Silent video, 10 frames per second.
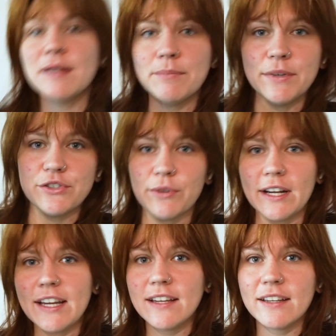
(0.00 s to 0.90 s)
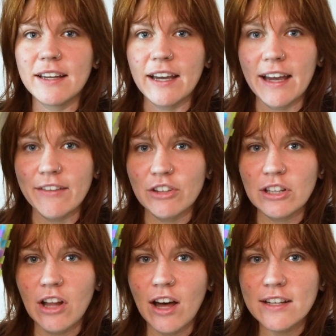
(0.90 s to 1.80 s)
Misery. I have a
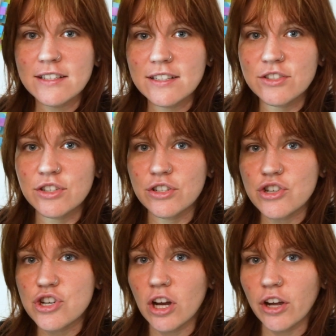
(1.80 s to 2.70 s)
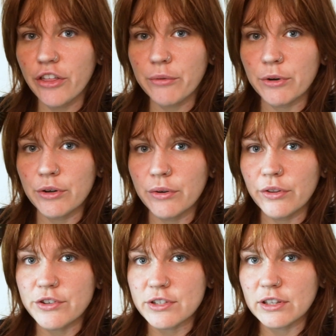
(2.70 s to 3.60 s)
lot to chuck through.
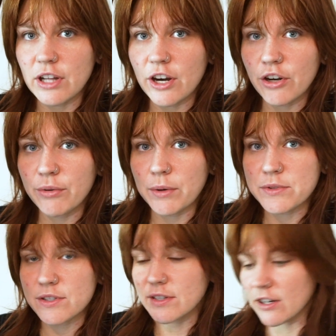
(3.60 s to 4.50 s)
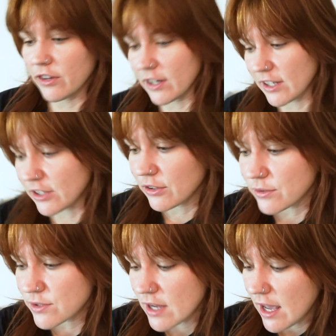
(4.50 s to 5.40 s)
There's a lot of quotes in there that I can
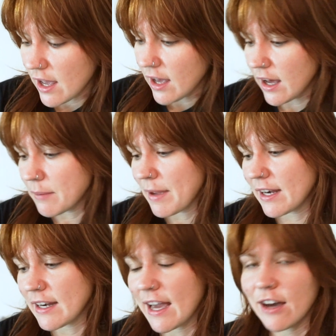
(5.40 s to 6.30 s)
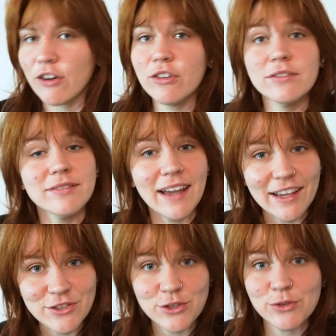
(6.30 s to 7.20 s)
use. Um, and now,
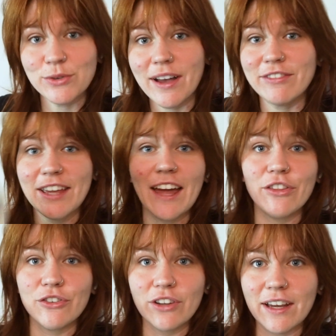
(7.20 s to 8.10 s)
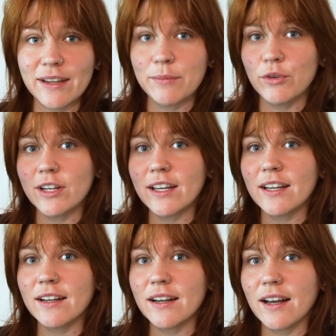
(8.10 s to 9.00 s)
as you have gathered, I am
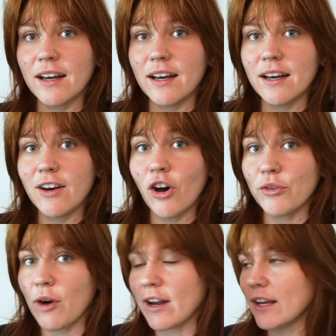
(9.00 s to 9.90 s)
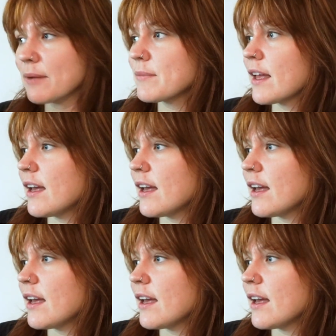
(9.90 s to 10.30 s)
reading uh, On Writing.